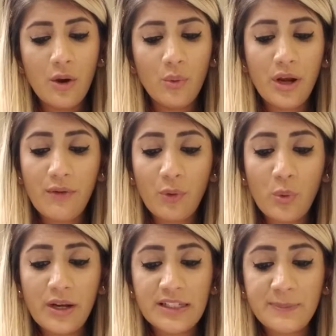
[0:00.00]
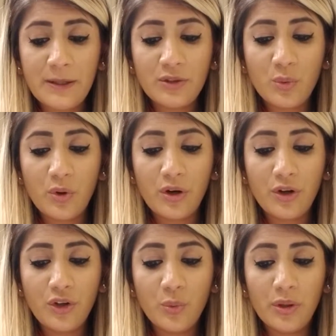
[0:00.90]
When everyone has spelled a
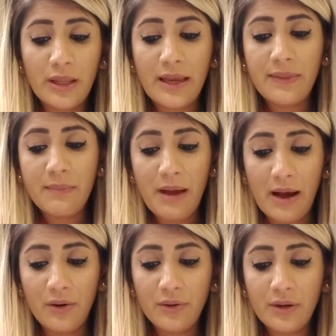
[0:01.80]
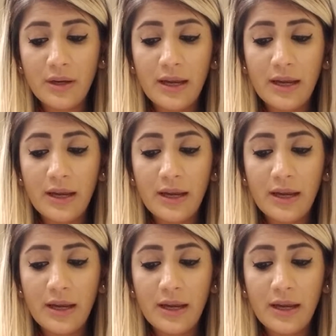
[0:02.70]
word, you will lay them out.